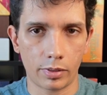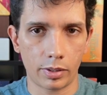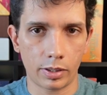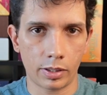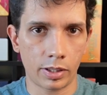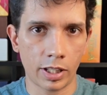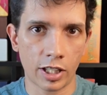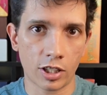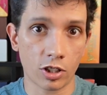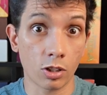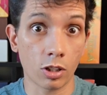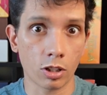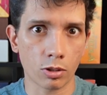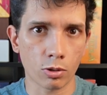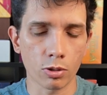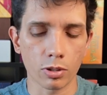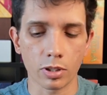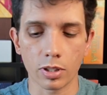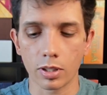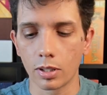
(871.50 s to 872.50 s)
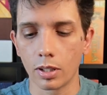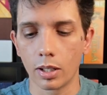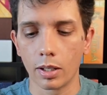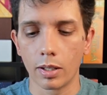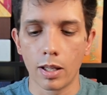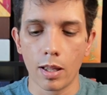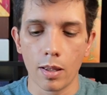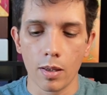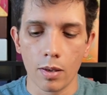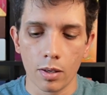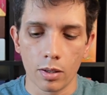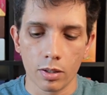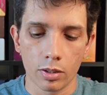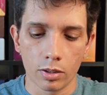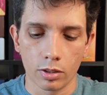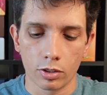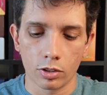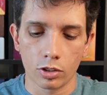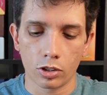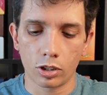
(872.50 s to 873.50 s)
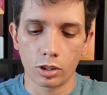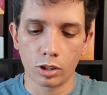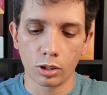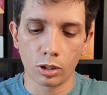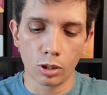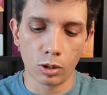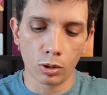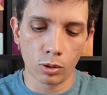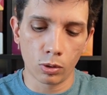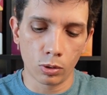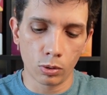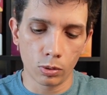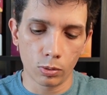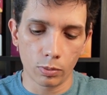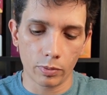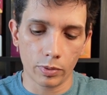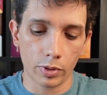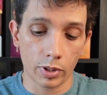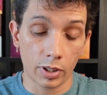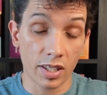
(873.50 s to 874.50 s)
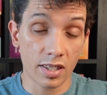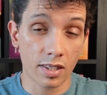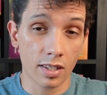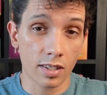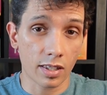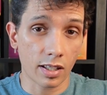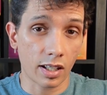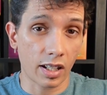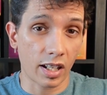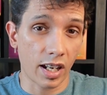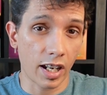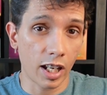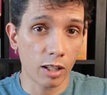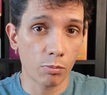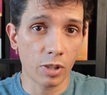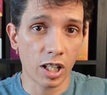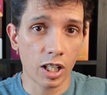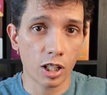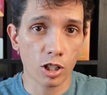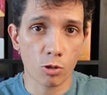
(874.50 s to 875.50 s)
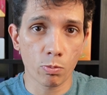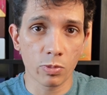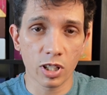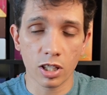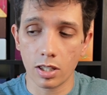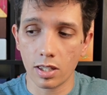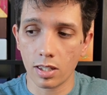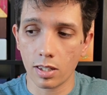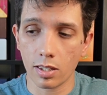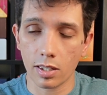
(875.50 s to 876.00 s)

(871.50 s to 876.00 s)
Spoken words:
that's not good. So this is a hand management /